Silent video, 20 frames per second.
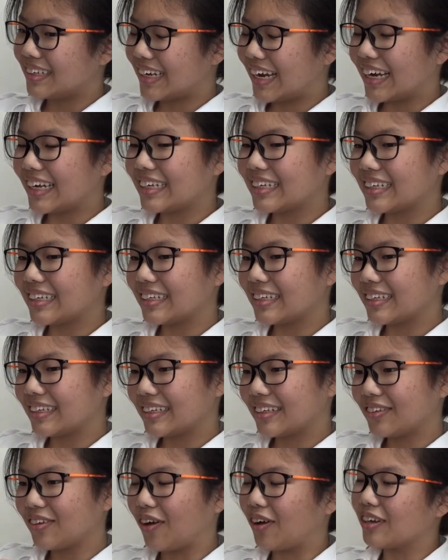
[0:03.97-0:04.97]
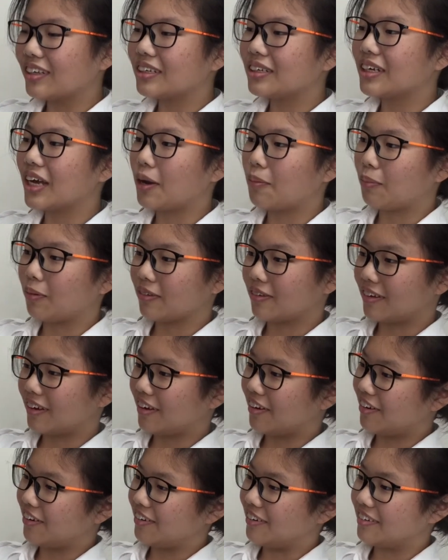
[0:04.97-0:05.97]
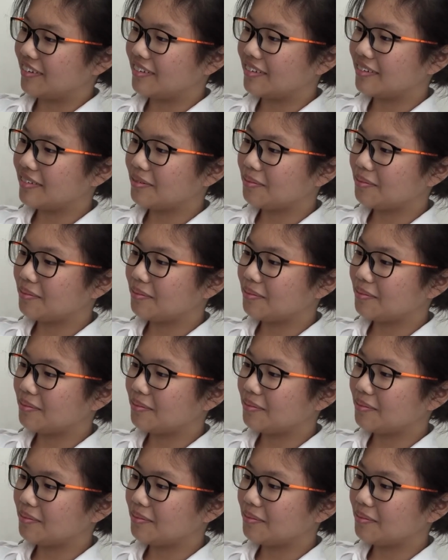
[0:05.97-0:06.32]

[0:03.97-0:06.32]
Just not chairperson currently.